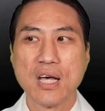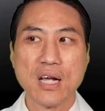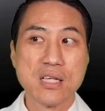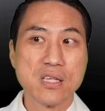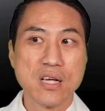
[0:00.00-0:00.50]
And
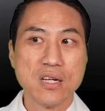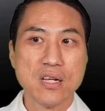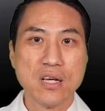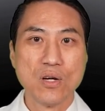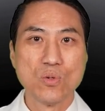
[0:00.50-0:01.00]
I said,
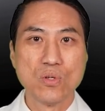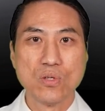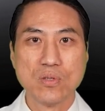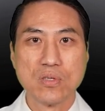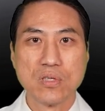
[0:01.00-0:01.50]

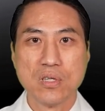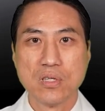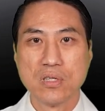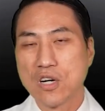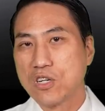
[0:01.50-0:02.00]
well,
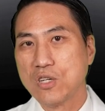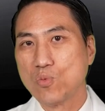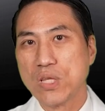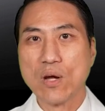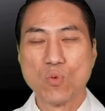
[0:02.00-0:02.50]
the doctor
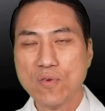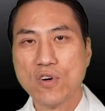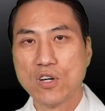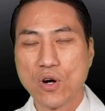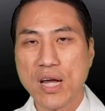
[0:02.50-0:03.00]
didn't really get rid
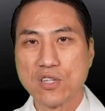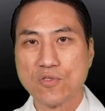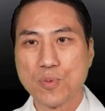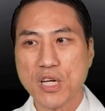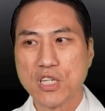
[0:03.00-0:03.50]
of all your
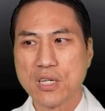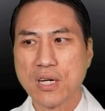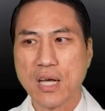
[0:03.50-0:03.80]
atrial fibrillation.